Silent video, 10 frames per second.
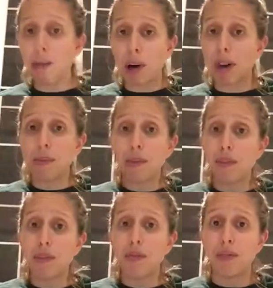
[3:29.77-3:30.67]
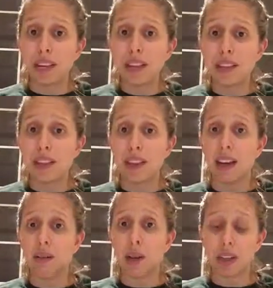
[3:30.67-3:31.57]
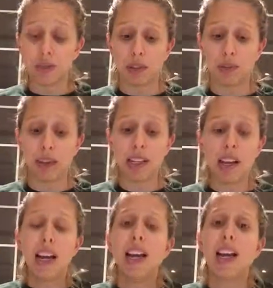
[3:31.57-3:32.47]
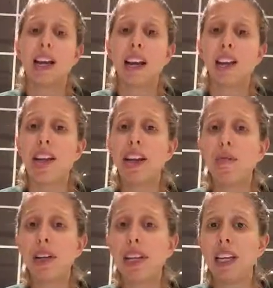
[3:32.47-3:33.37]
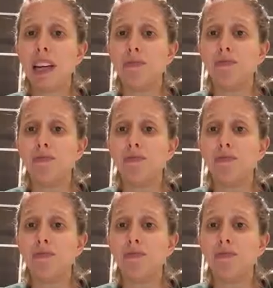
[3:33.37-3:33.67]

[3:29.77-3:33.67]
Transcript: the bottoms of your feet as well is really great. And again, you can't really